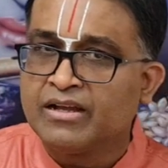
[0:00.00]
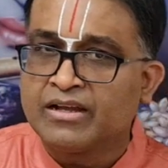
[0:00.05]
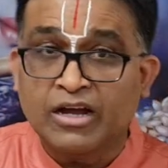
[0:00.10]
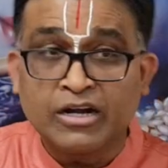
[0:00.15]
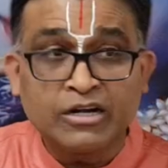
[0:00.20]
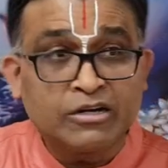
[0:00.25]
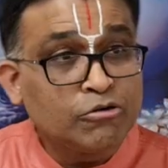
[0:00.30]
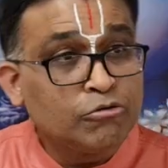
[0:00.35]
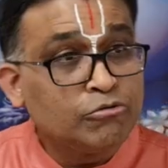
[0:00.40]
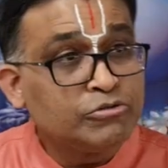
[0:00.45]

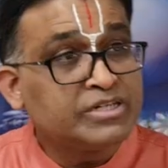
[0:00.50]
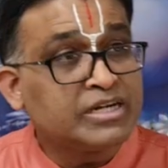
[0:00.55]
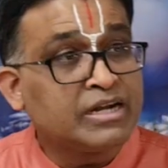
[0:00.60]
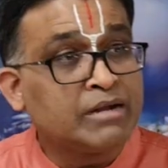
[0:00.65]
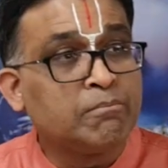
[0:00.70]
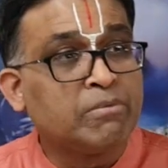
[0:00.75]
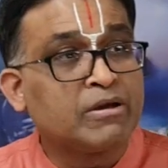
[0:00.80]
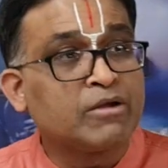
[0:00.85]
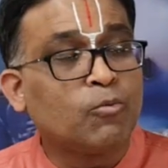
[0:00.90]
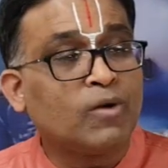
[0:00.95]
Conclusion
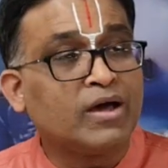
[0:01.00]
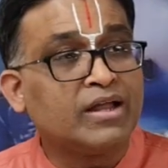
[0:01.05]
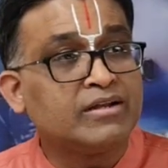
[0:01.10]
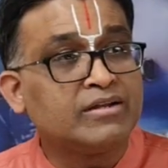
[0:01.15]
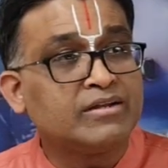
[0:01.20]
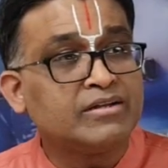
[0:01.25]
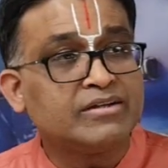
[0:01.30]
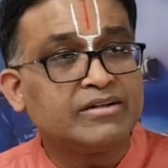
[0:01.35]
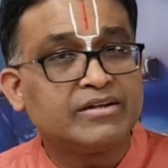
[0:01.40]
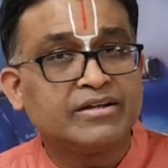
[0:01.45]
number
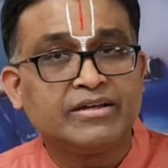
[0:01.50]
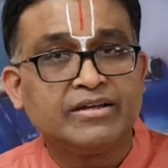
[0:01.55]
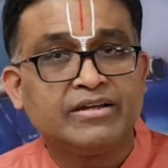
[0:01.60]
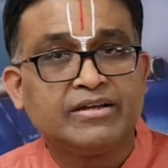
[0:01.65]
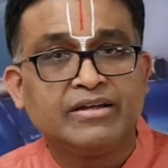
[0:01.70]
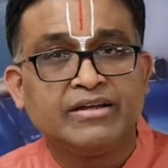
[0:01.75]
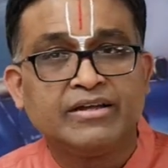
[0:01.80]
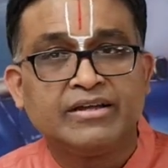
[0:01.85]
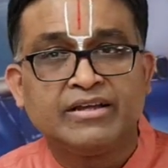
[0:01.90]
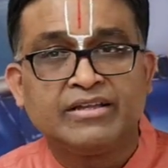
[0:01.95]
one,
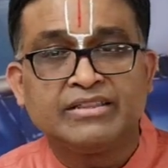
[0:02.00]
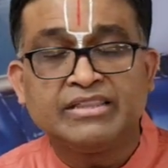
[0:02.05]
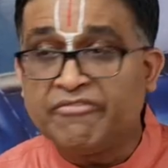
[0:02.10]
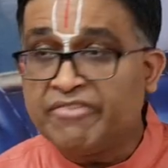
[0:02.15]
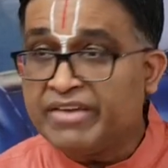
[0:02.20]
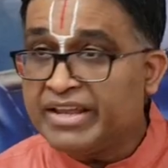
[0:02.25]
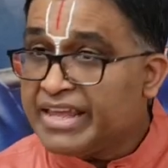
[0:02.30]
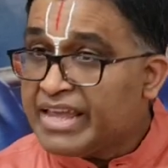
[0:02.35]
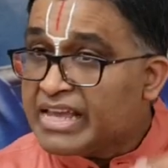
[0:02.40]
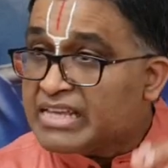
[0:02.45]
the
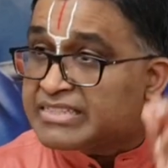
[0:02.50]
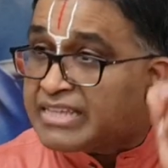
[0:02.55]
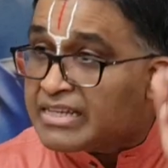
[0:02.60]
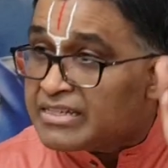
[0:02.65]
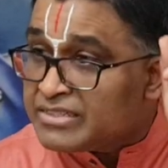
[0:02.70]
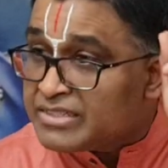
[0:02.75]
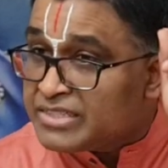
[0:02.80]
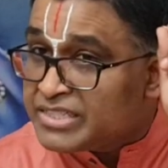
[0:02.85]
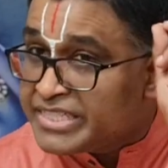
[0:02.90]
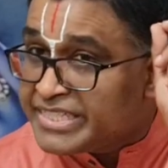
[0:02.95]
very
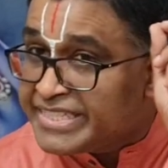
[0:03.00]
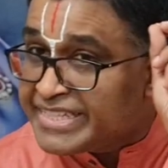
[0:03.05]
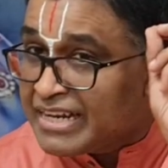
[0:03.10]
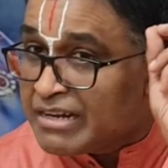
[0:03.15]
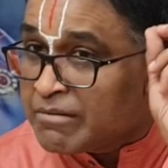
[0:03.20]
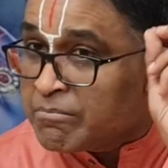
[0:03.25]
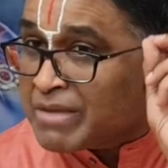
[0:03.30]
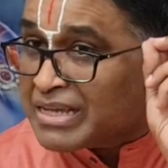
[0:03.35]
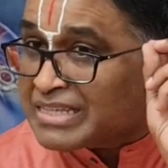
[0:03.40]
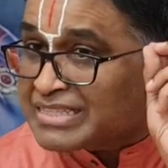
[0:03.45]

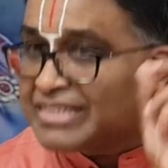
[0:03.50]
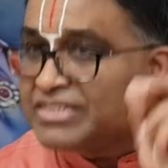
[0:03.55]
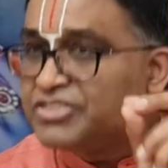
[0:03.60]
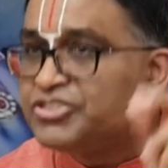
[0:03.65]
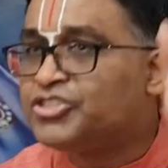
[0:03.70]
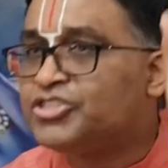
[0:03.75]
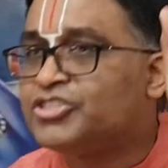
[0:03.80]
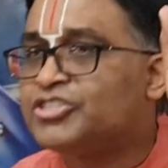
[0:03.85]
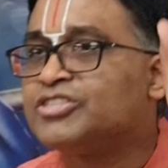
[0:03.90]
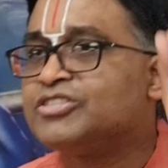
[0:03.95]
essential
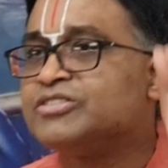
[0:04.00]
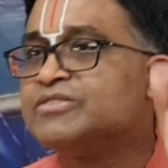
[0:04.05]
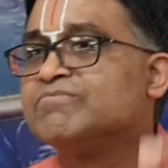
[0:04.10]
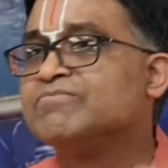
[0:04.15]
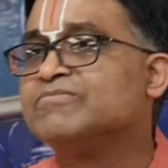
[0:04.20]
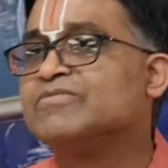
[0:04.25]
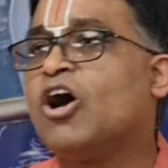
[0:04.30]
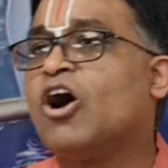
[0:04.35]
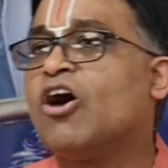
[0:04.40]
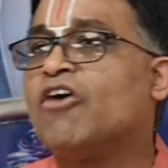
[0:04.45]
message
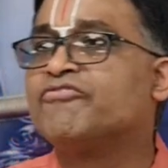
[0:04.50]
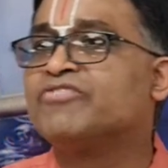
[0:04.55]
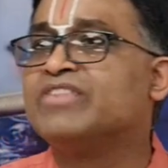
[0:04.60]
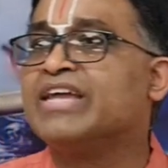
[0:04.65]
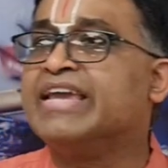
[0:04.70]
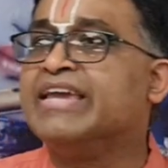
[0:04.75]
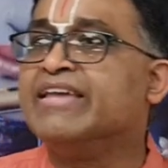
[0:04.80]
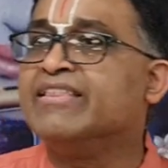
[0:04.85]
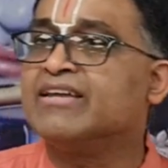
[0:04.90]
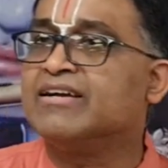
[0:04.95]
of the
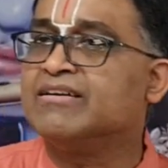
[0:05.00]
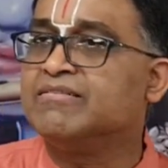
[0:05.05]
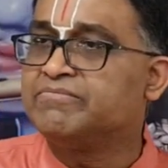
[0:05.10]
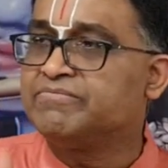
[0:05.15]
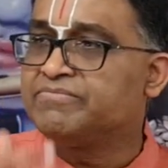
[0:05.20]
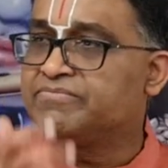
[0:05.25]
Gita.